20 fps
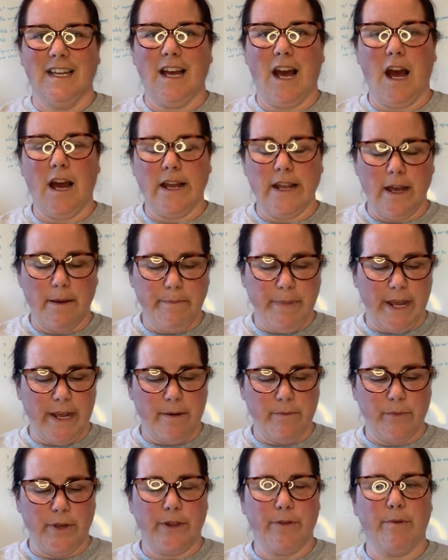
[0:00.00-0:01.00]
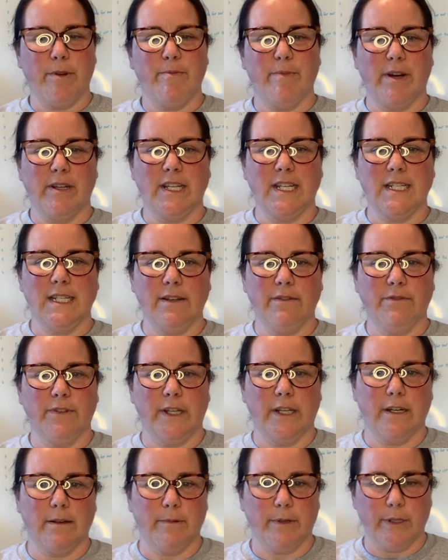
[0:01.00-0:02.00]
Hi, I'm Pam with Three Monkeys
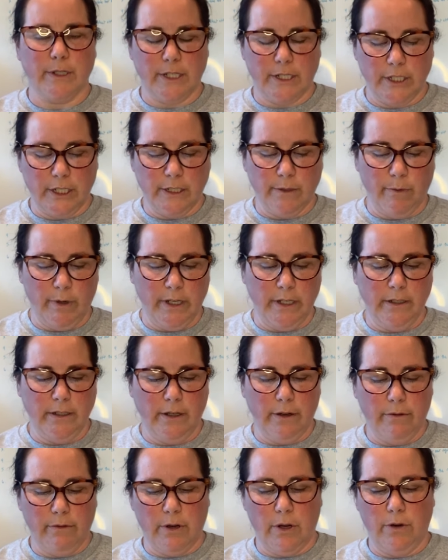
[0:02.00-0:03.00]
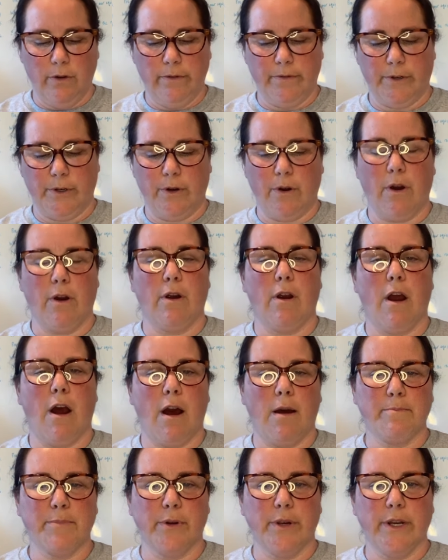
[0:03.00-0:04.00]
Inflatables. Just wanted to go over our
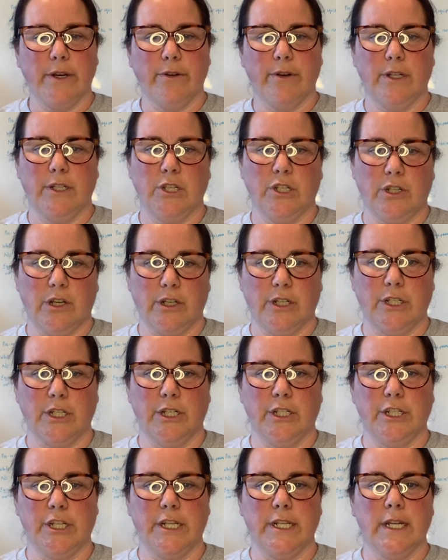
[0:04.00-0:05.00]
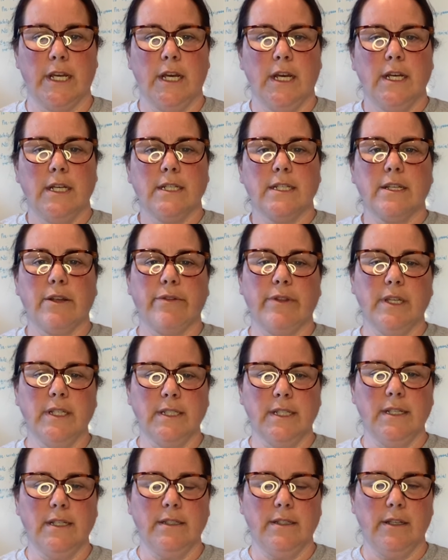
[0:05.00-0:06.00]
operator instruction sheet. So
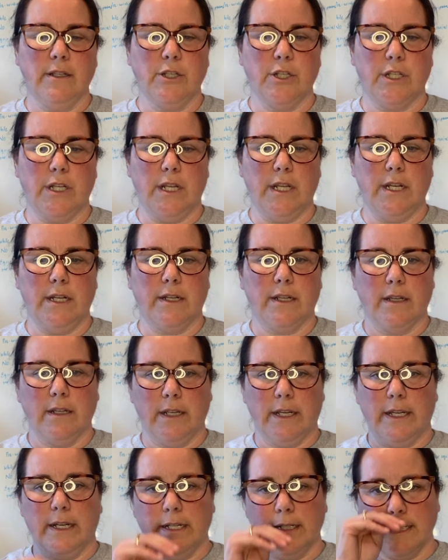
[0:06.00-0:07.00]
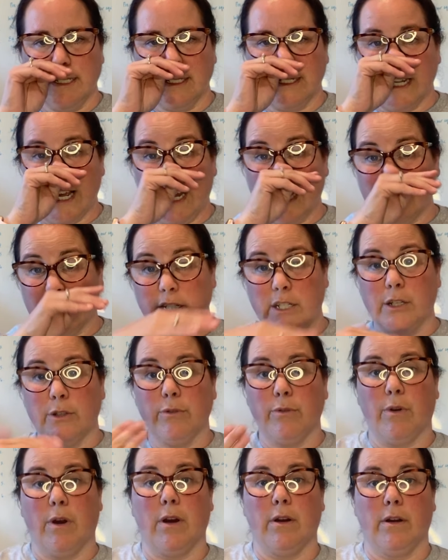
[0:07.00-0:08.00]
this is the sheet. It is attached
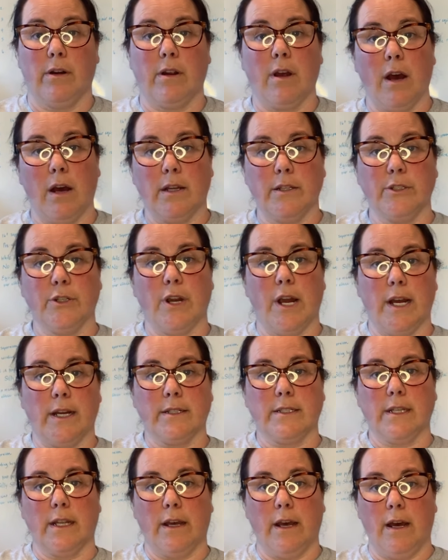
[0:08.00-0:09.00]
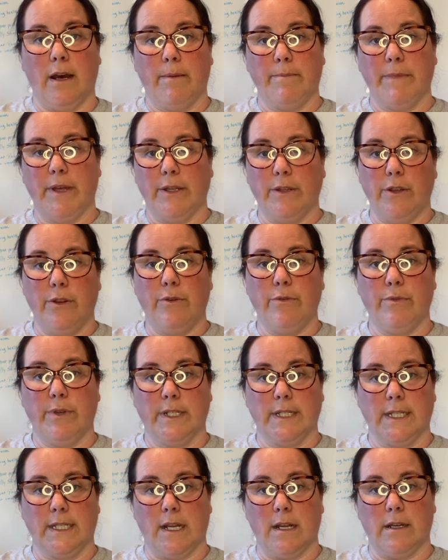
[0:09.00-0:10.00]
to our contract that you
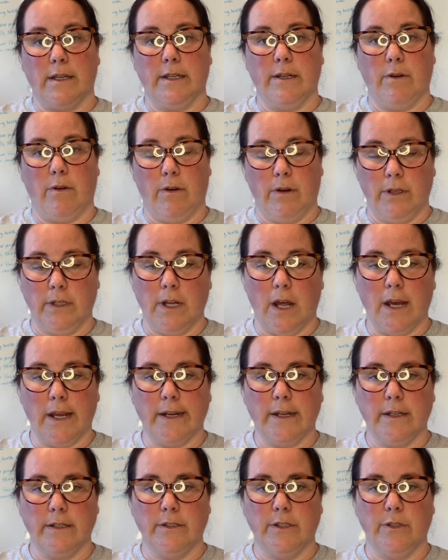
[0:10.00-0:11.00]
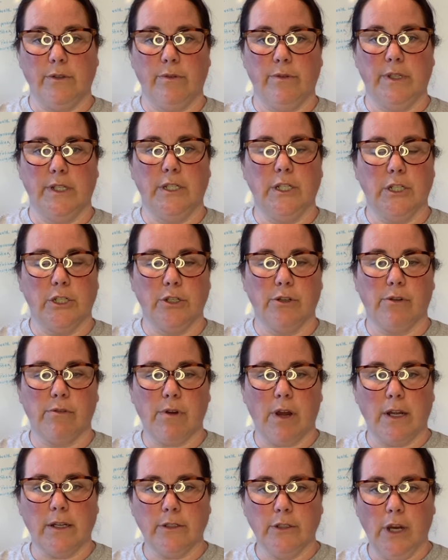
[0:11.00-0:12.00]
can sign online and do the digital
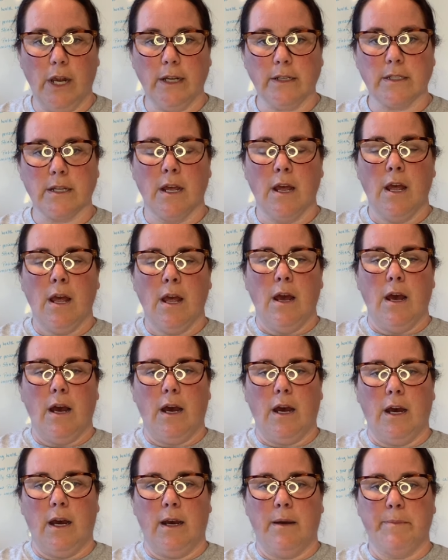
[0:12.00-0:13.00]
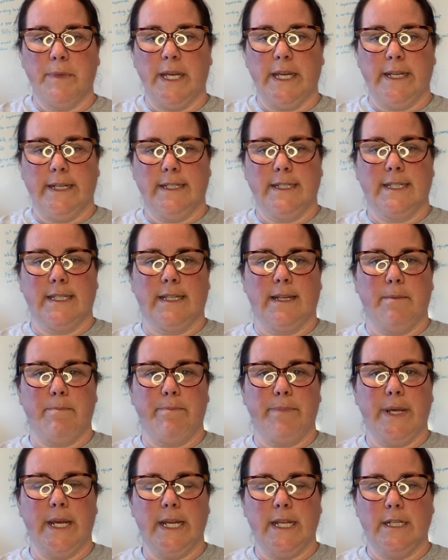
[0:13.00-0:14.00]
contract. It is
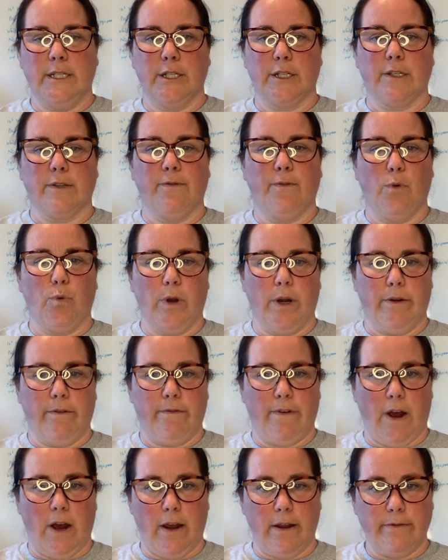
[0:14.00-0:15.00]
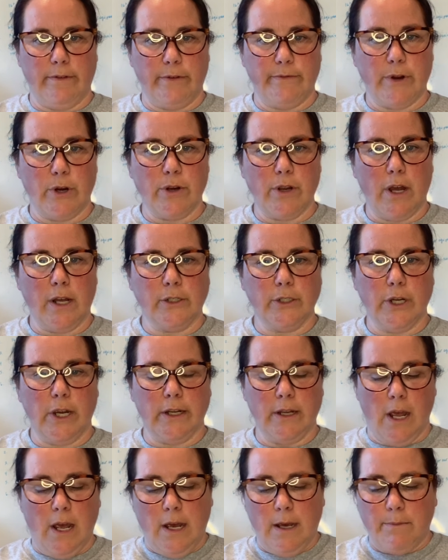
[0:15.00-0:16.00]
pages 4 and 5 of our
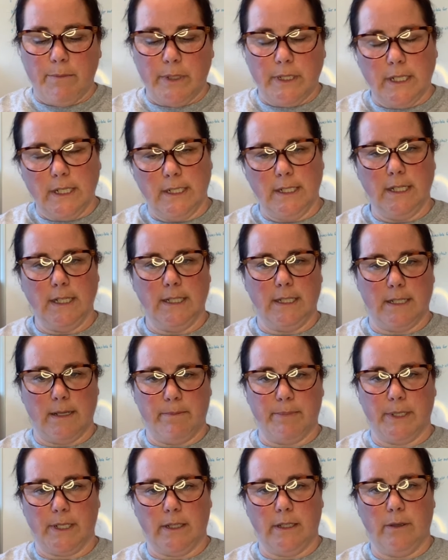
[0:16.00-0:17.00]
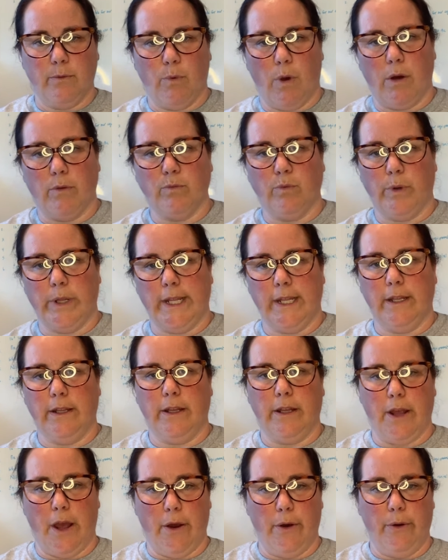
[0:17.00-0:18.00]
contract, but this is typically what we
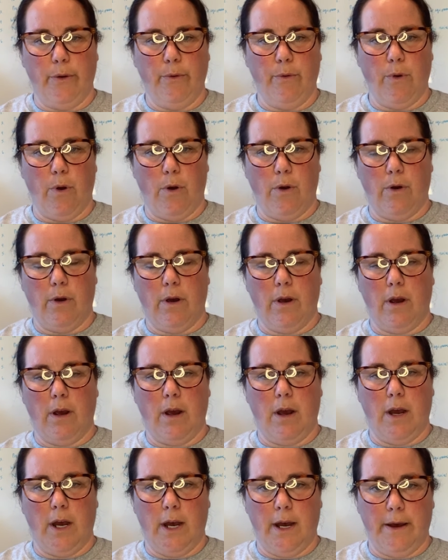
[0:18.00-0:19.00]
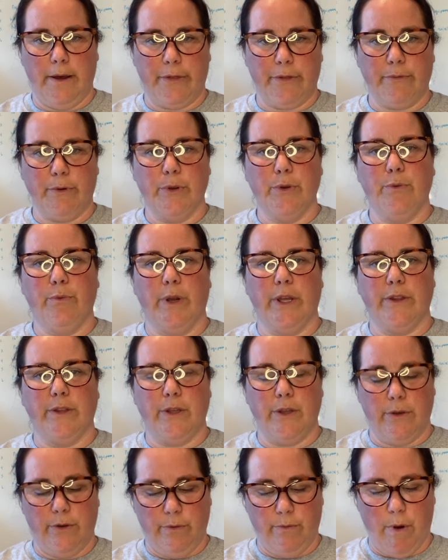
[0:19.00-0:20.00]
go through with
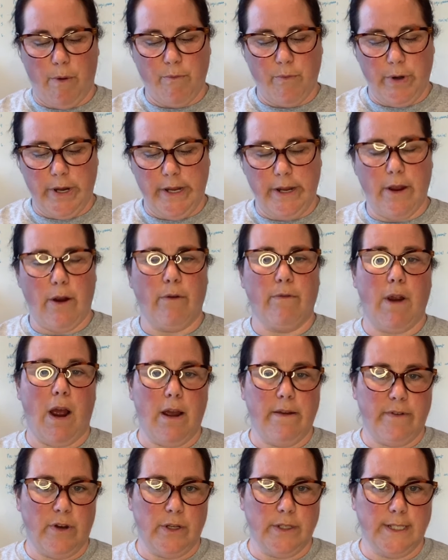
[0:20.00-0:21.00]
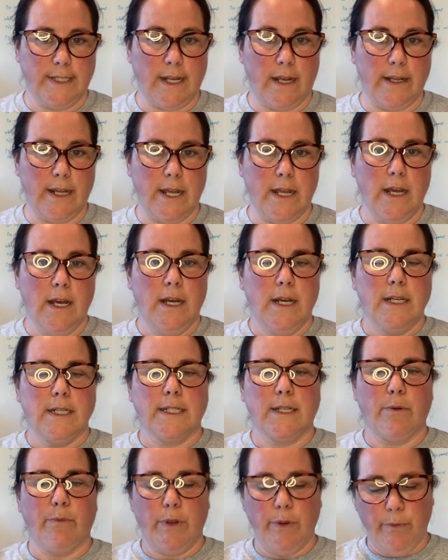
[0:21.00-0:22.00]
you when we arrive on site.
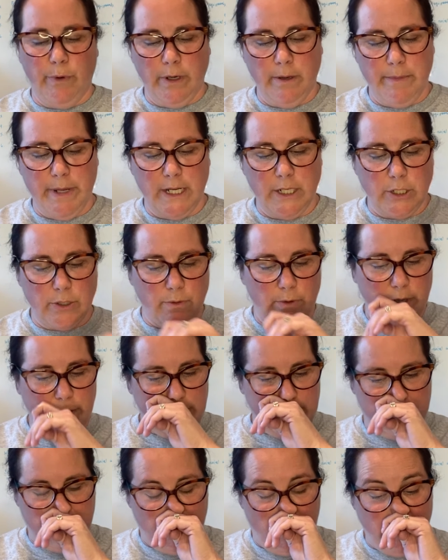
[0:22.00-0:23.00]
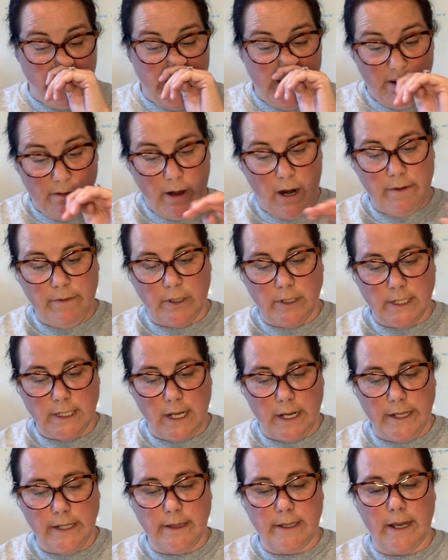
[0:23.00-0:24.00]
So we want to make sure that when we arrive on
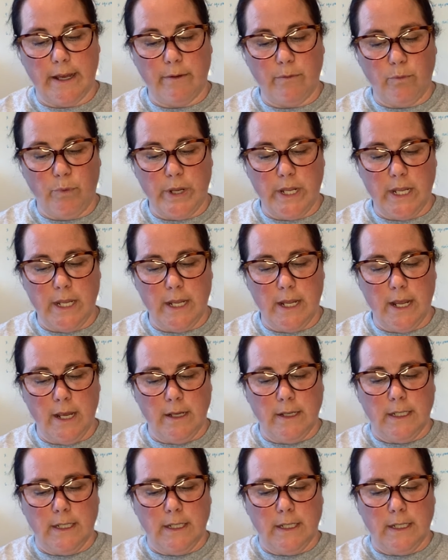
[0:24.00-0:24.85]
site that we